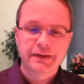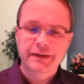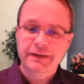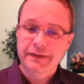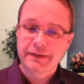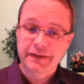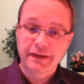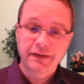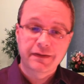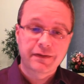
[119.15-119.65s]

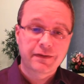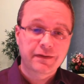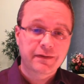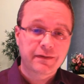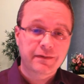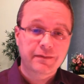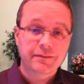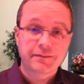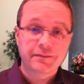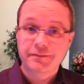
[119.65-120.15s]
This
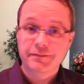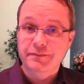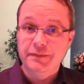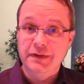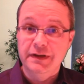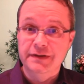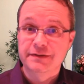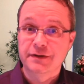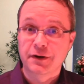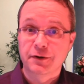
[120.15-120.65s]

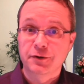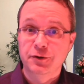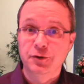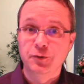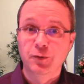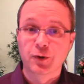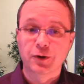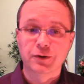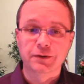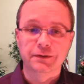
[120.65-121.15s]
is our new
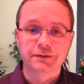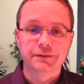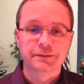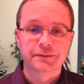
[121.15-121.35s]
world.